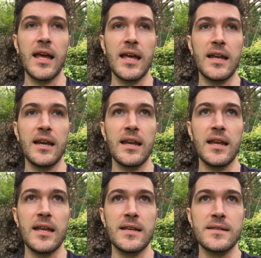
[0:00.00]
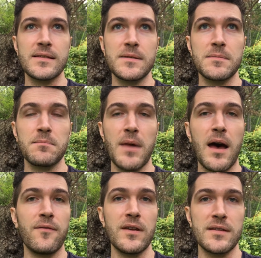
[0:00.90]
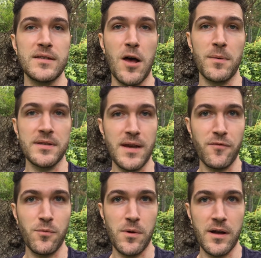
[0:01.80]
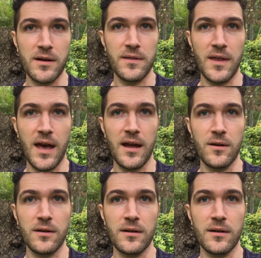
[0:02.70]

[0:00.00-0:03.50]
it is obvious to almost everyone that